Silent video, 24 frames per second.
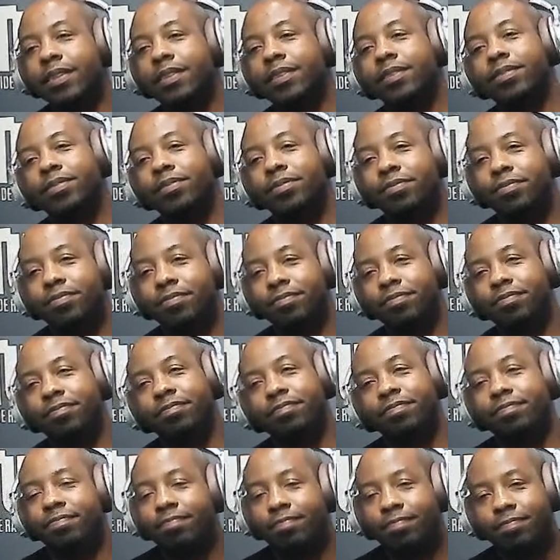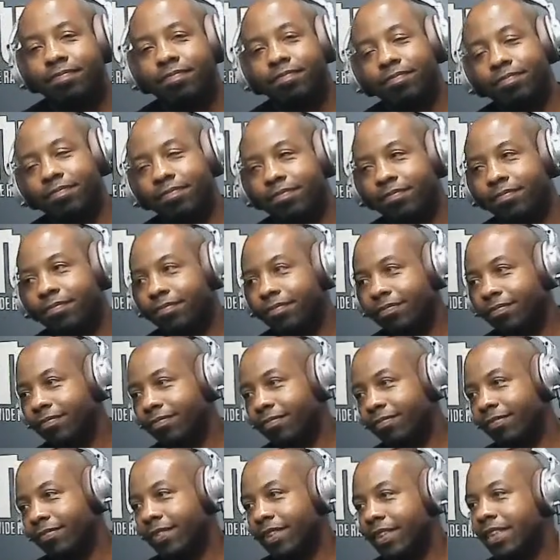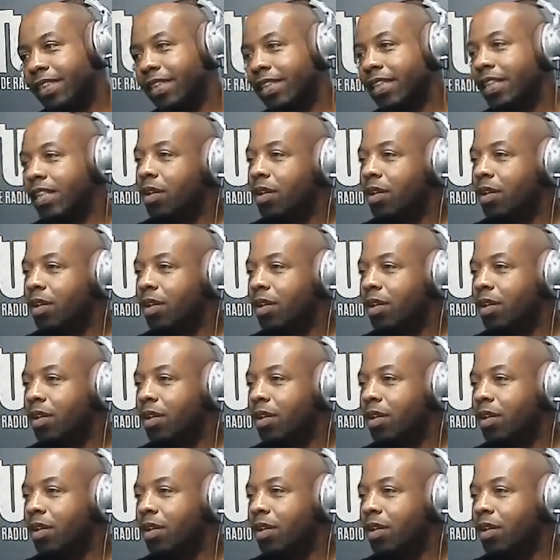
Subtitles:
Like, you know what? He's gonna keep spending his money.